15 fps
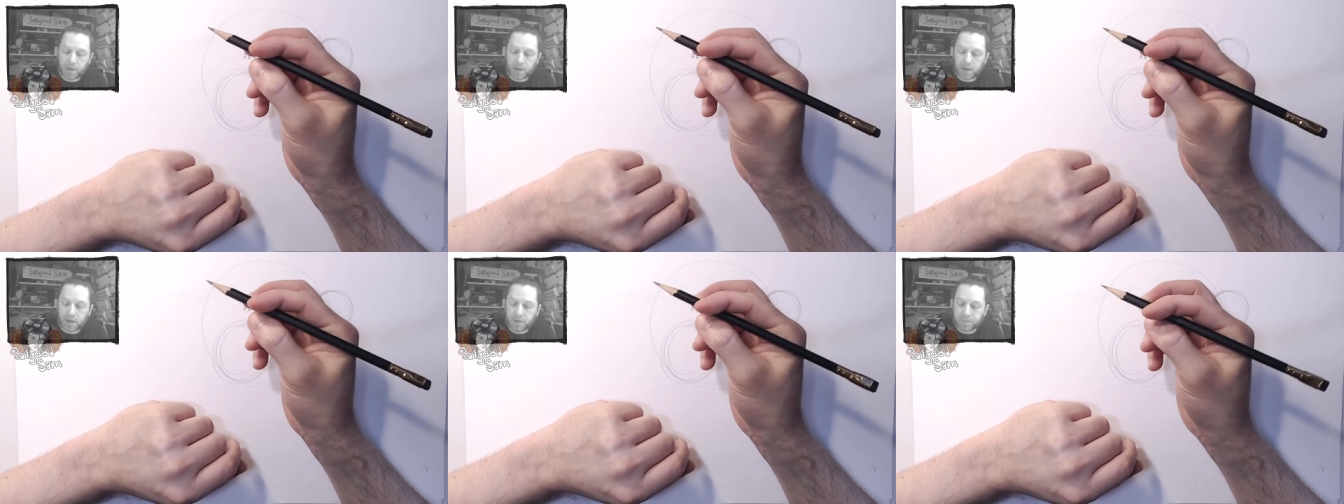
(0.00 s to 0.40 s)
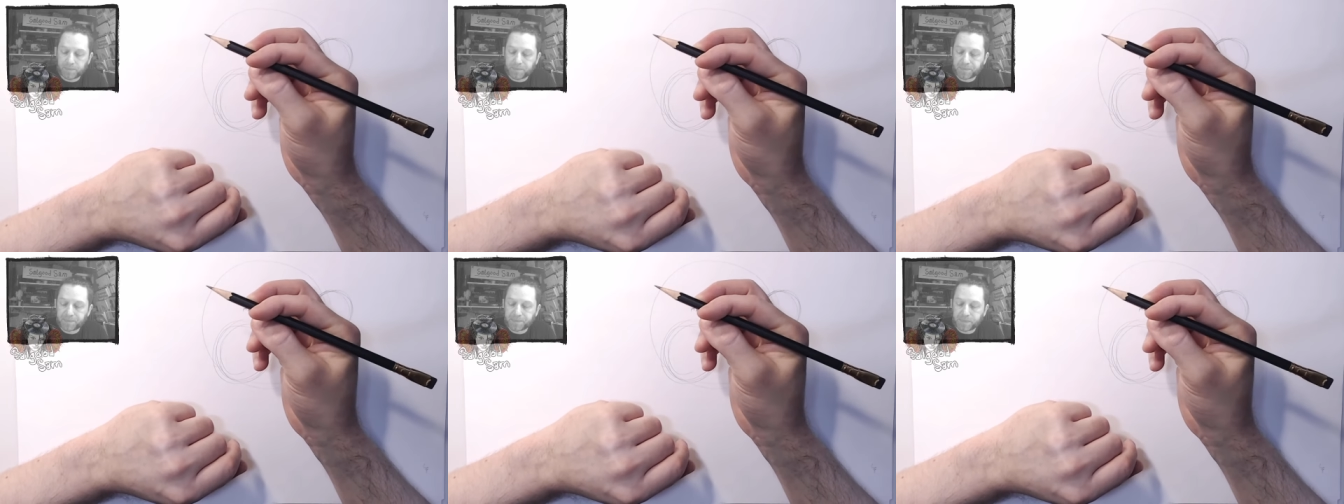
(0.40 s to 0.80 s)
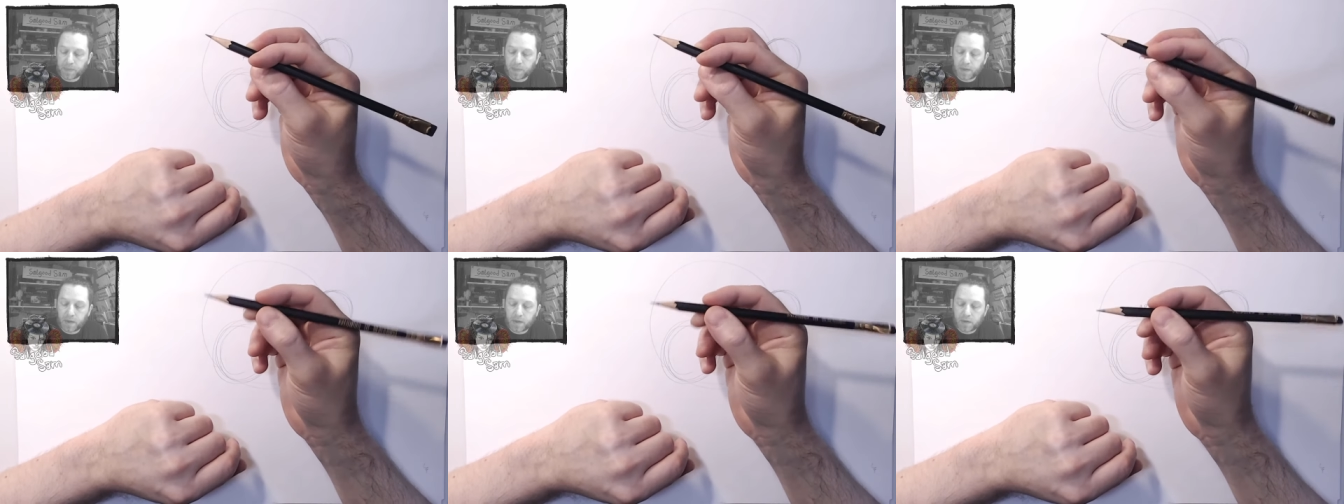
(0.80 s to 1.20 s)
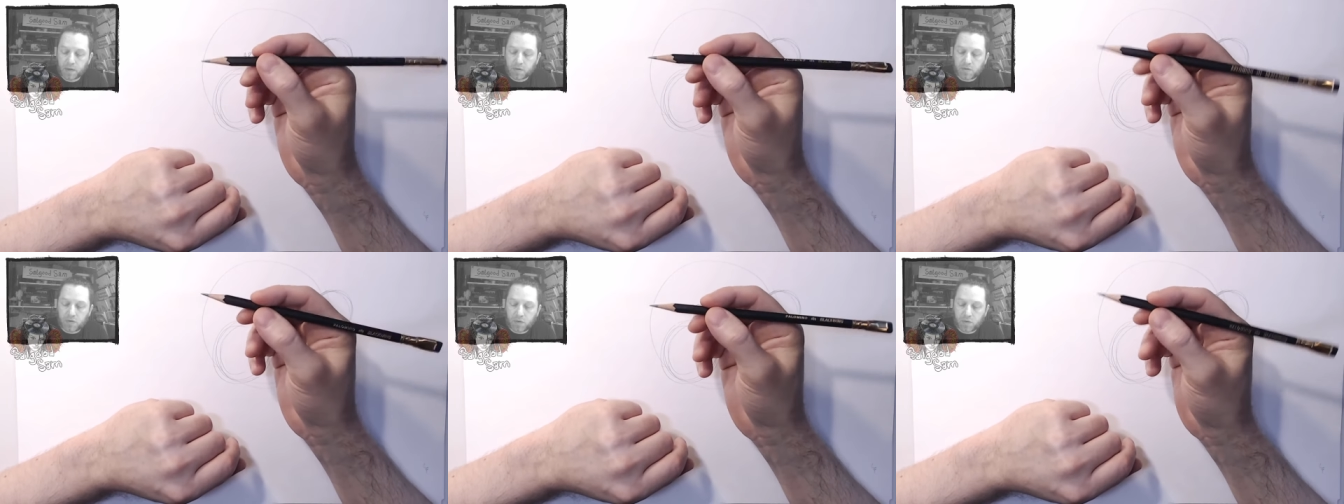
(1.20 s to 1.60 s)
Um,
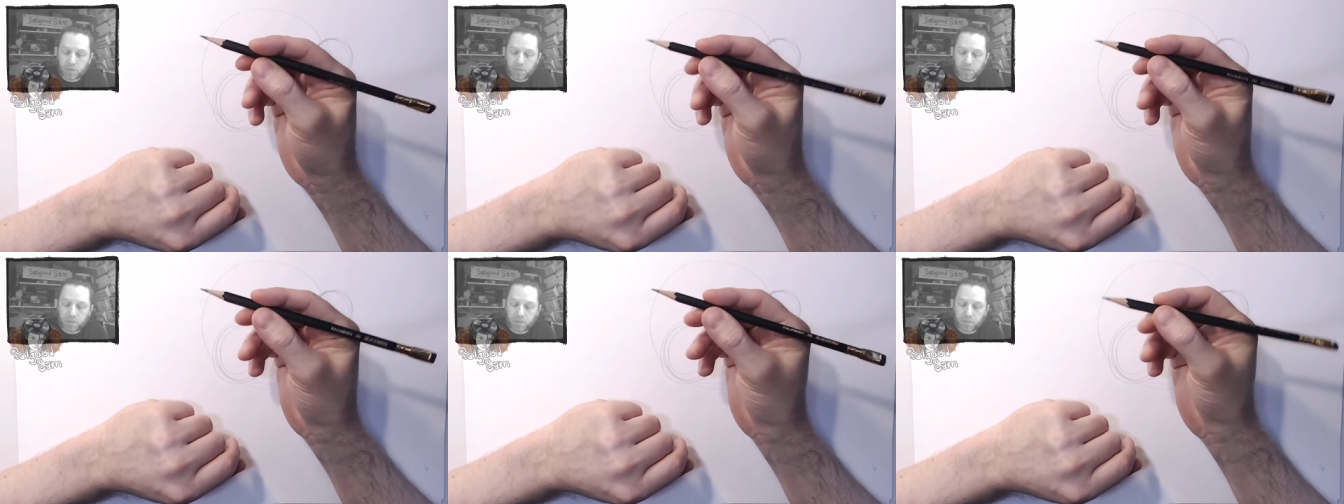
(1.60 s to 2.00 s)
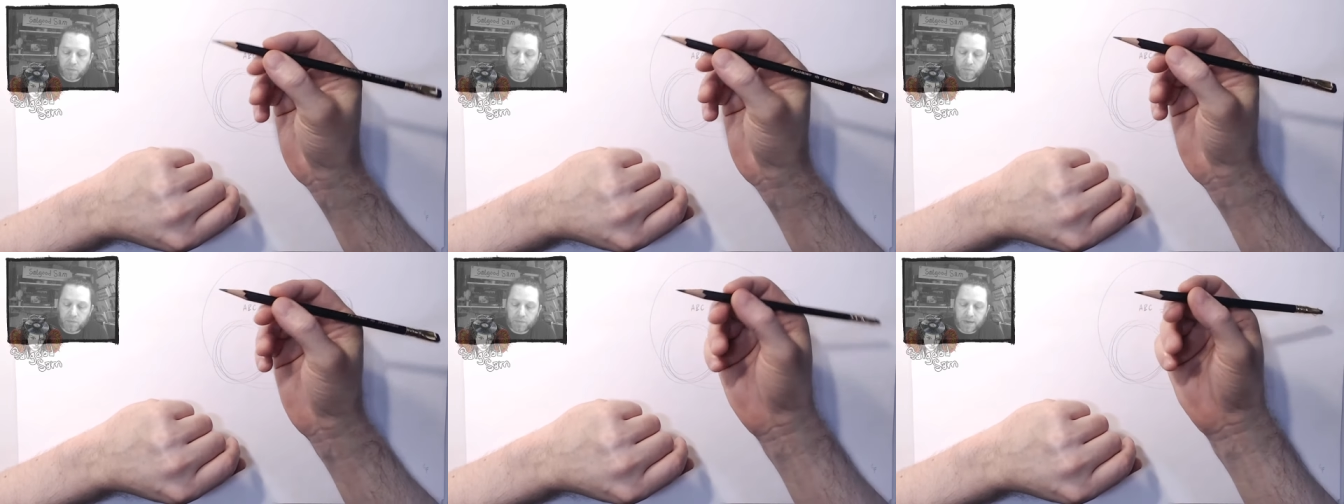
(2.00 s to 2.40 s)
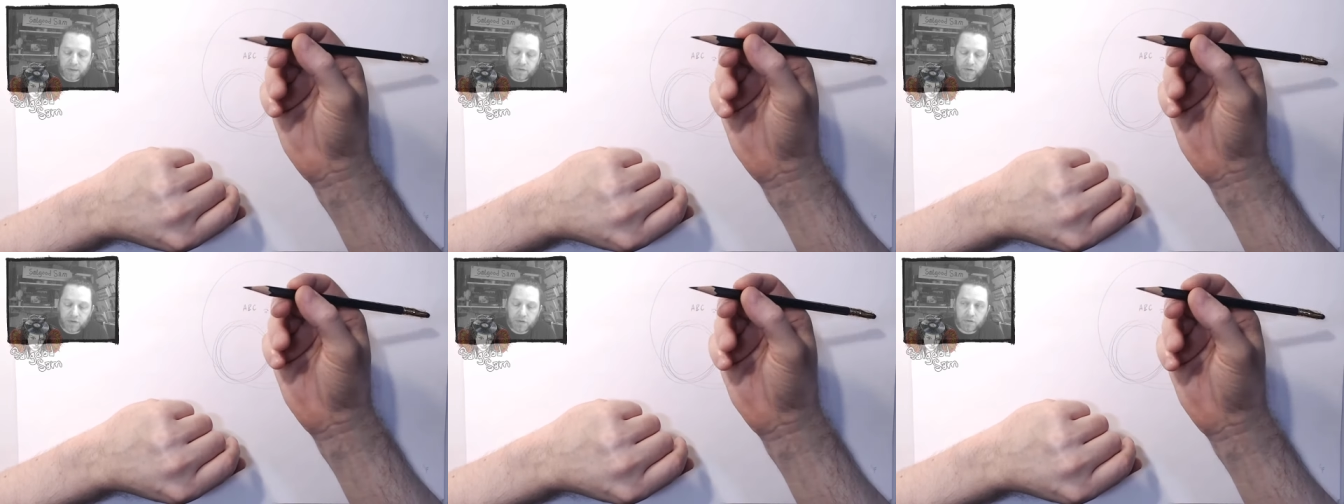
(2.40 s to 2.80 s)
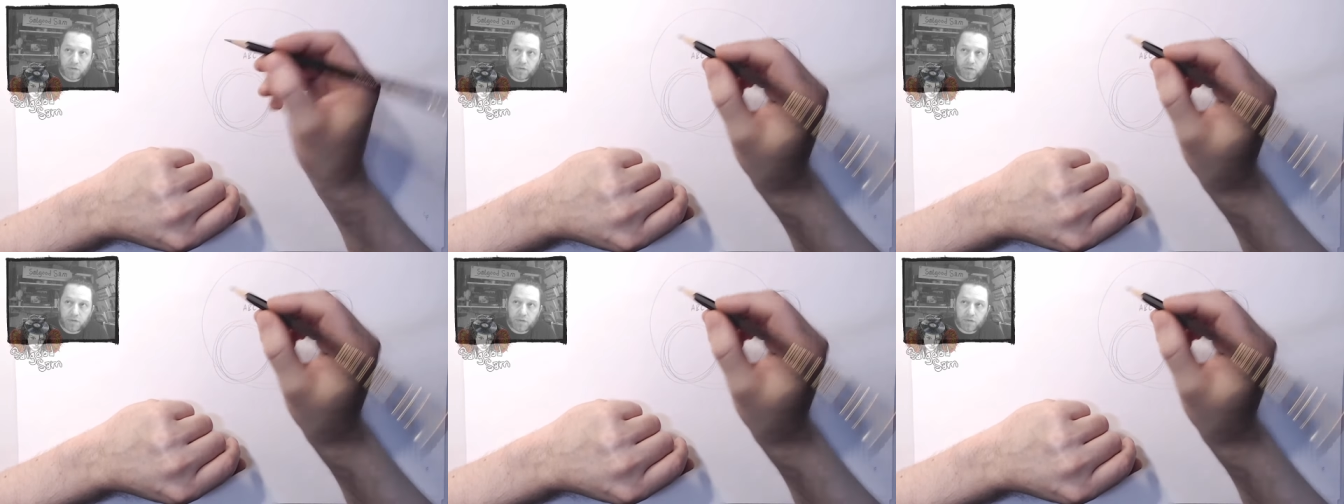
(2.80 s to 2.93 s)
so that's a good